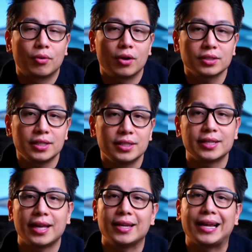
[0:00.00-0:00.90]

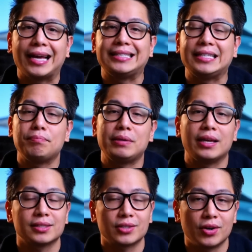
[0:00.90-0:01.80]
proxies, and
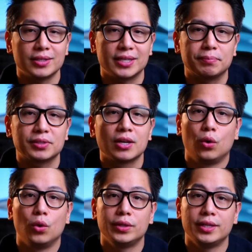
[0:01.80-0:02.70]
IDPS concepts.
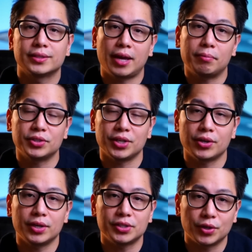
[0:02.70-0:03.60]
Holding
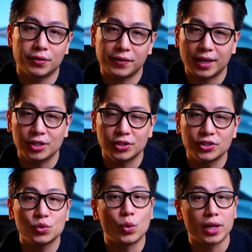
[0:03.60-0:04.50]
cybersecurity
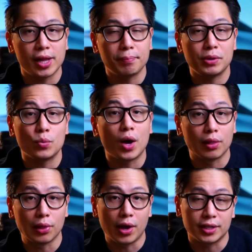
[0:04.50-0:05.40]
certifications will help you
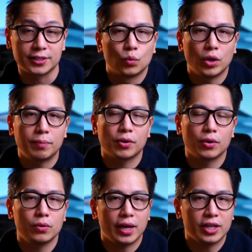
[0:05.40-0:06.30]
a lot.
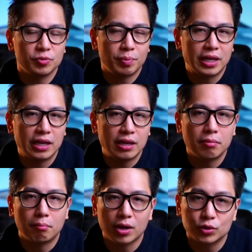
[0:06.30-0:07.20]
Wipro,
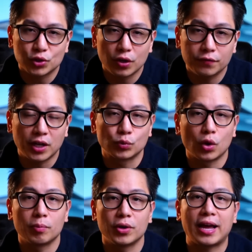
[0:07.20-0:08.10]
HPE, Microsoft, and
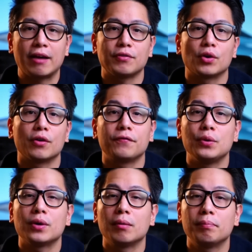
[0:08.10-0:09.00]
Robert Half are a
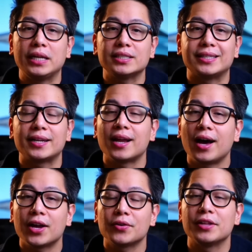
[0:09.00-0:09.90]
few companies that
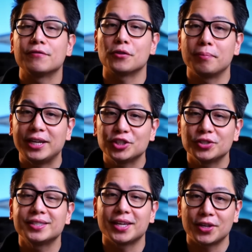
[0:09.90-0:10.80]
hire
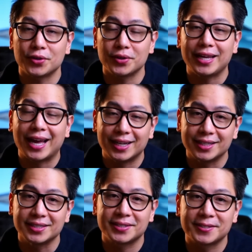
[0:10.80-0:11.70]
information security
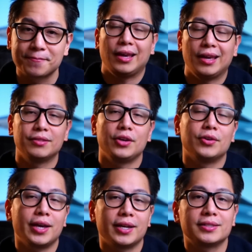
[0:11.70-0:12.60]
analysts. In the
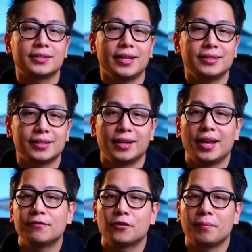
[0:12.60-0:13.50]
United States, an
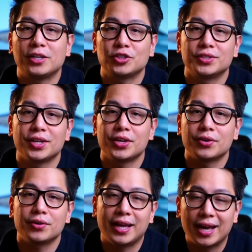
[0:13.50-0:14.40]
information
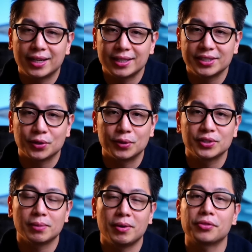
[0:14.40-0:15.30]
security analyst
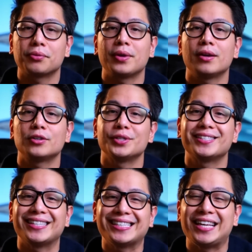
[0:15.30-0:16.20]
earns about
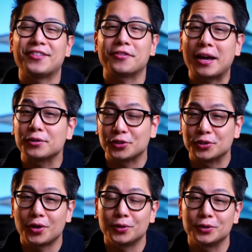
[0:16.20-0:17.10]

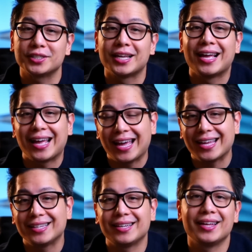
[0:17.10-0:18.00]
$360,000,
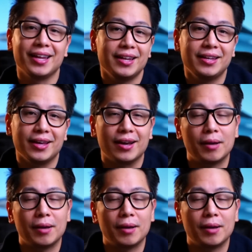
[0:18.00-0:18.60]
and in India,